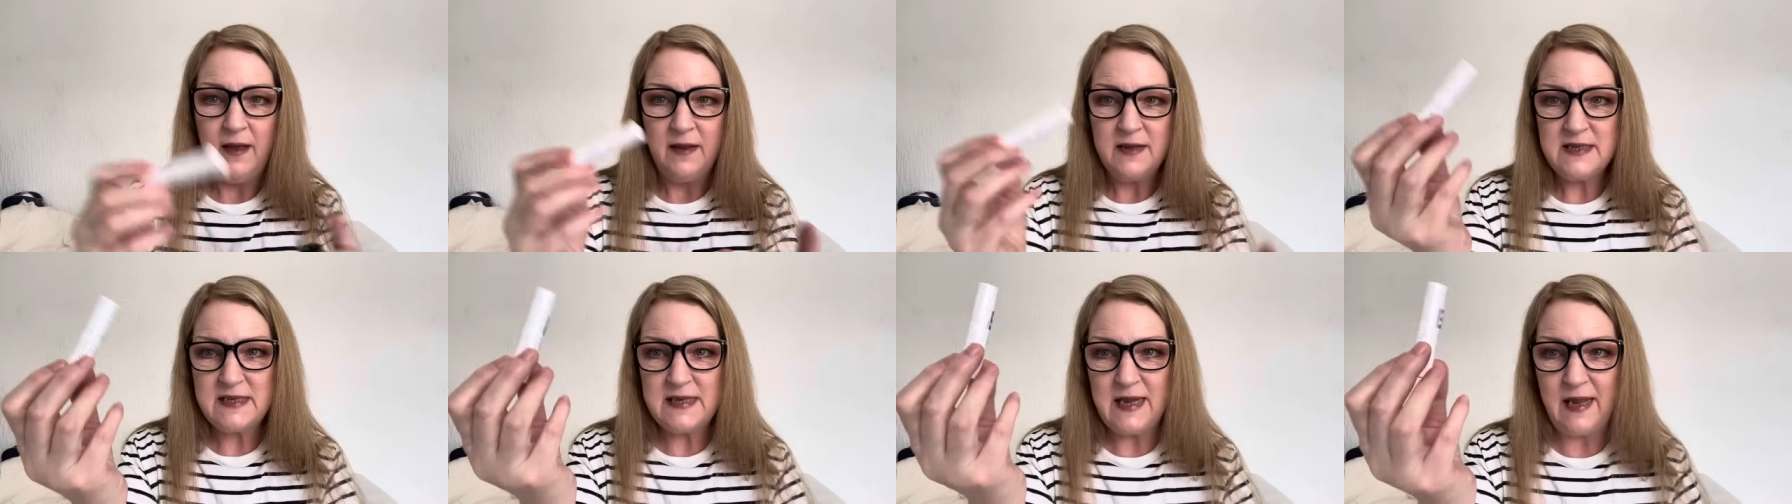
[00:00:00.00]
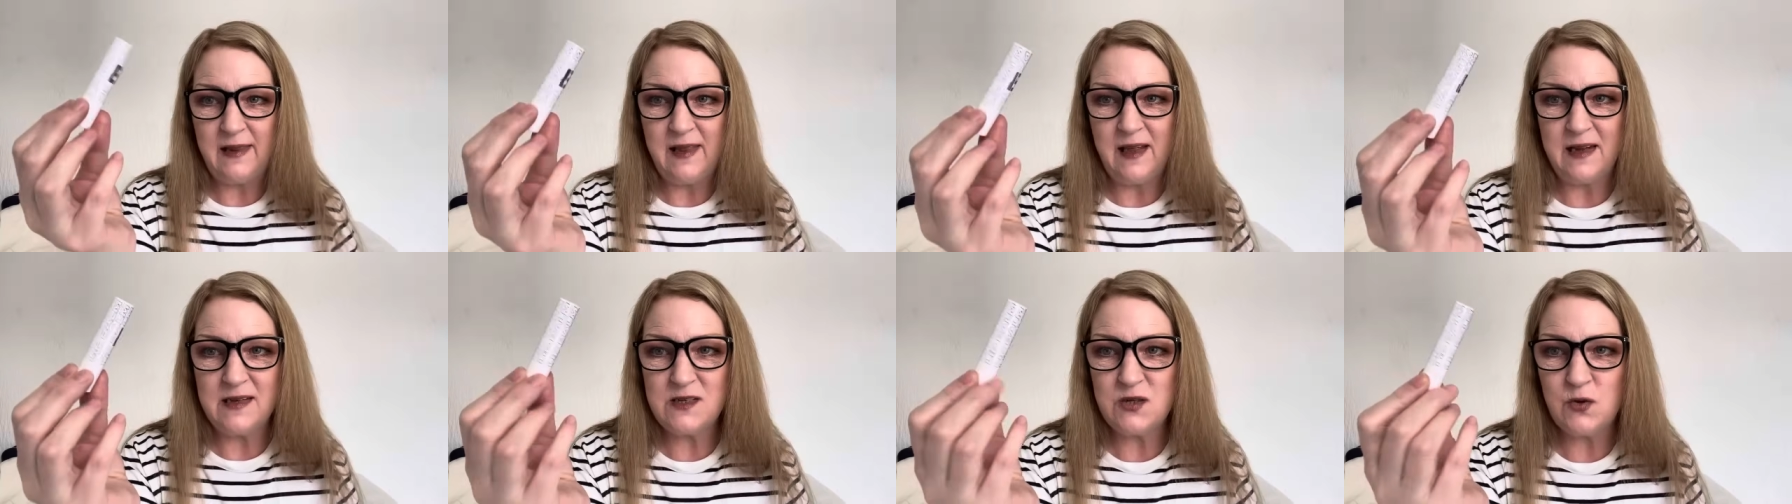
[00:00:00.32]
Take
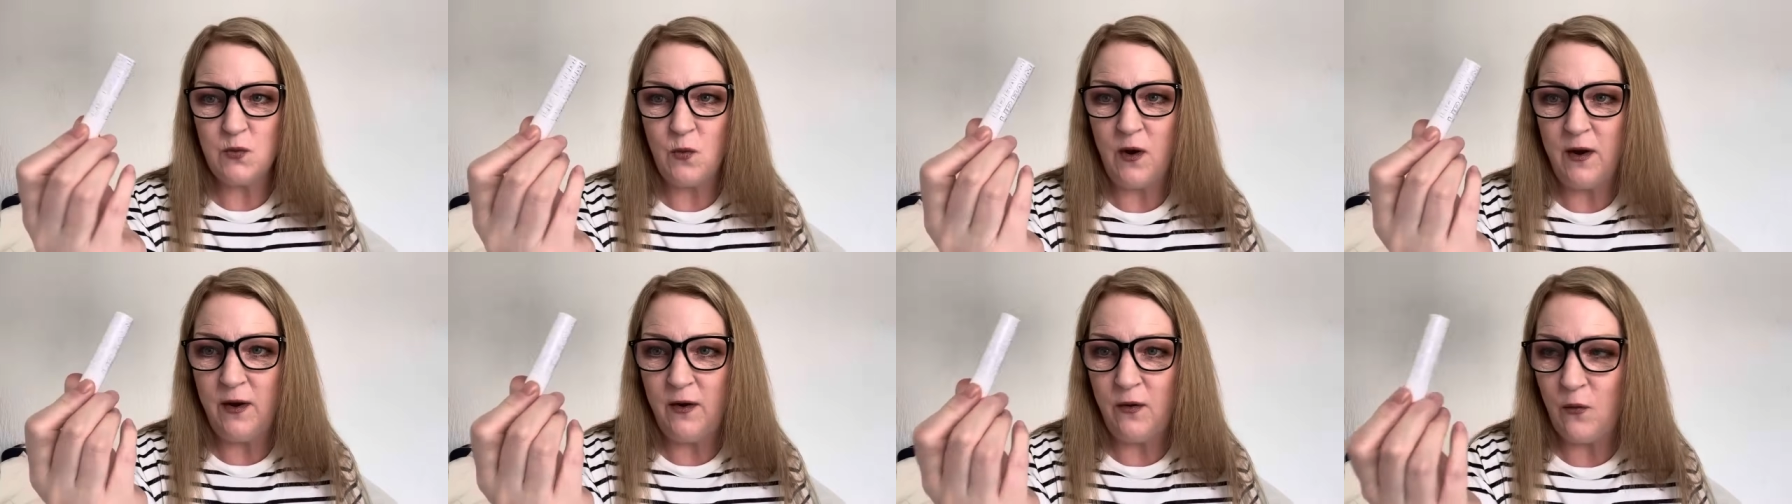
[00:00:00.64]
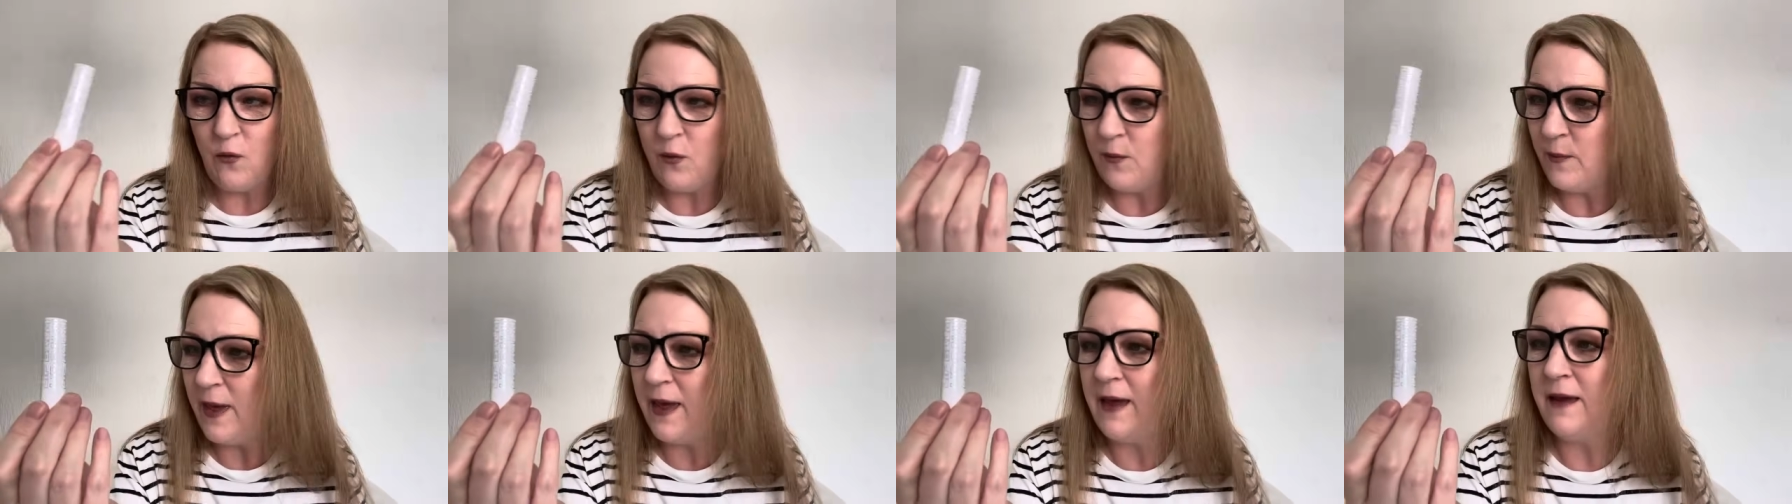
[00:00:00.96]
that to work
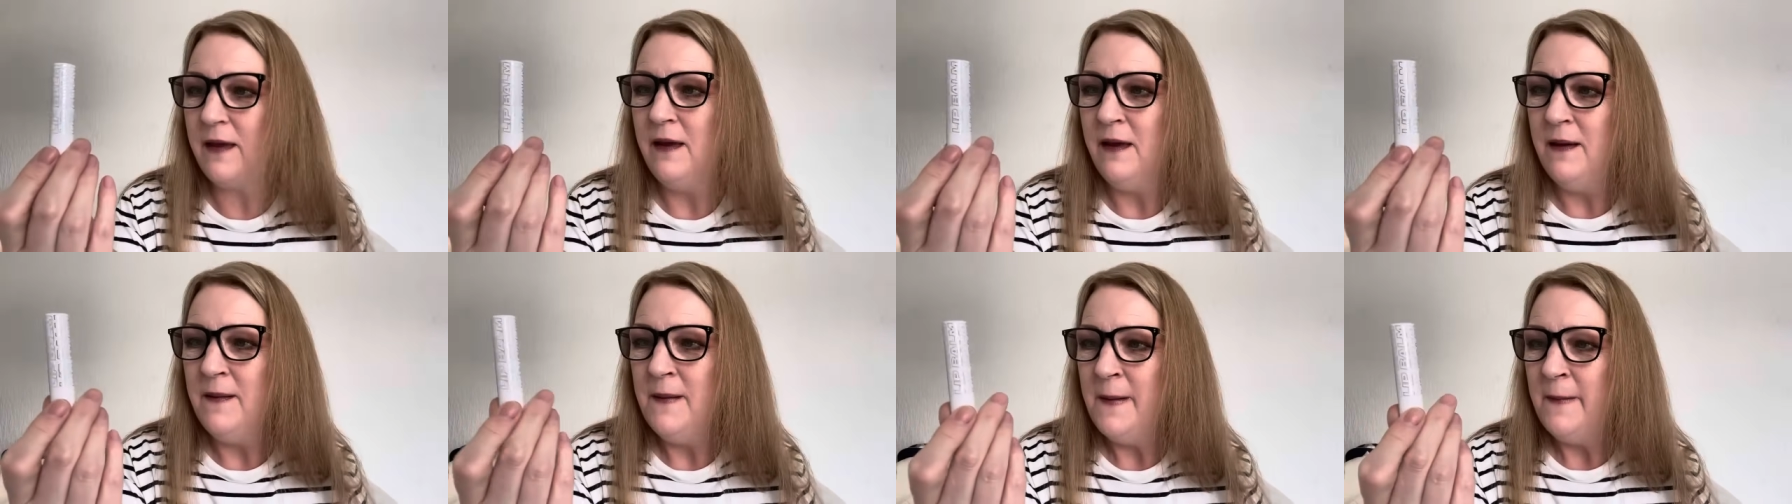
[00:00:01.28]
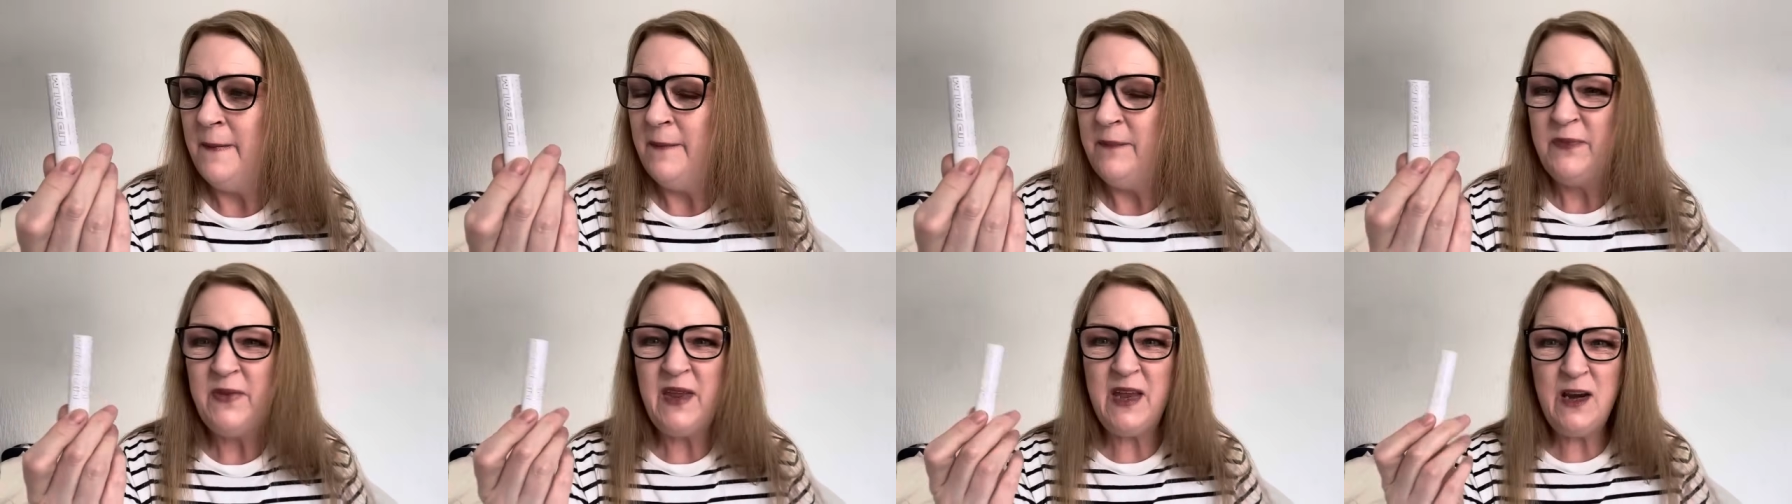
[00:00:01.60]
with me
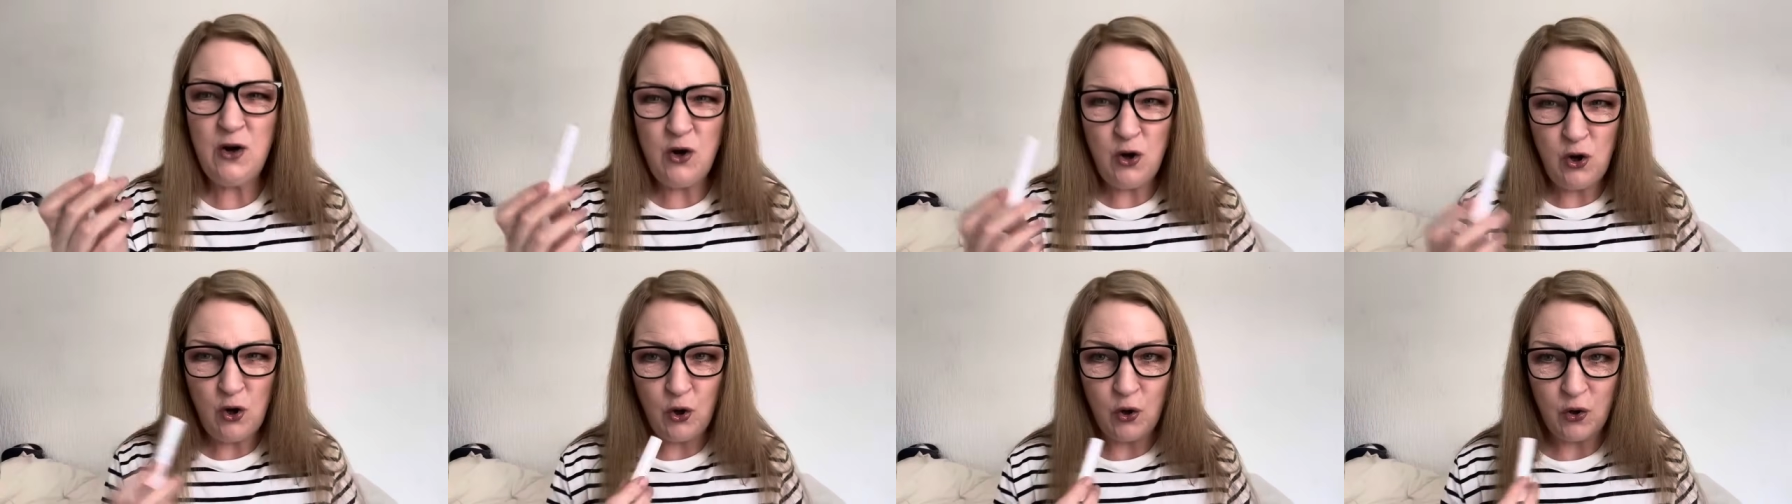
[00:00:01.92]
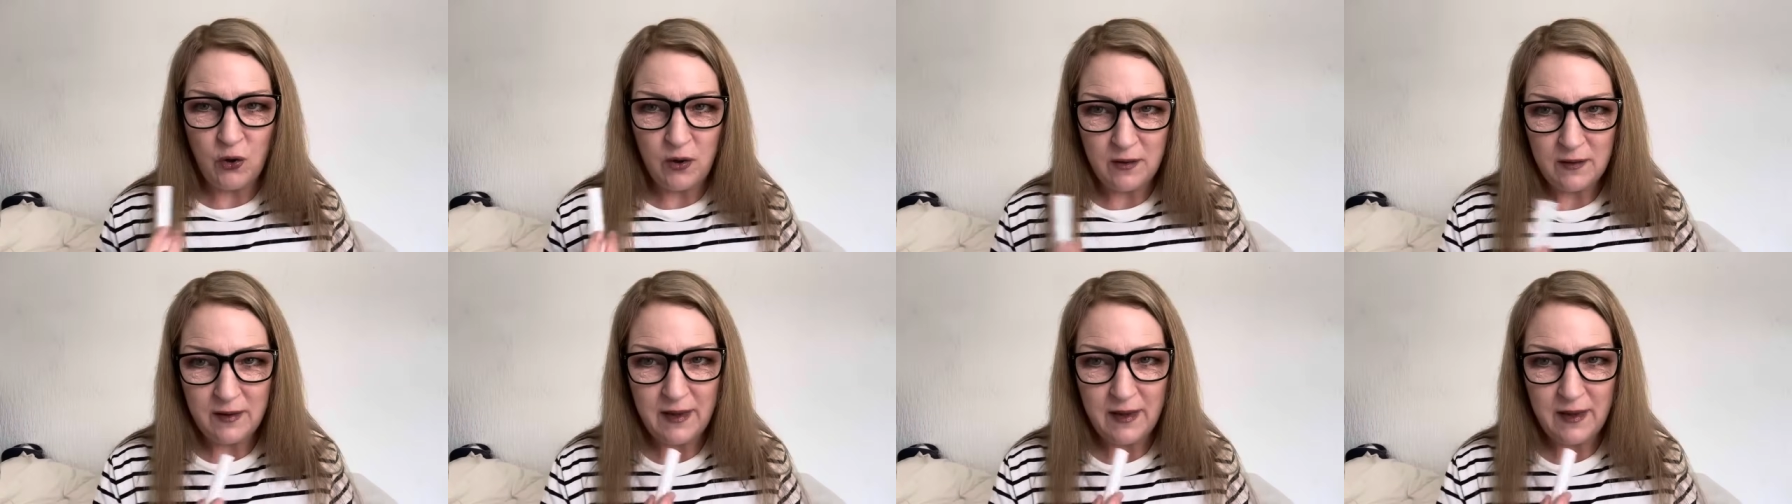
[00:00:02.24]
you know,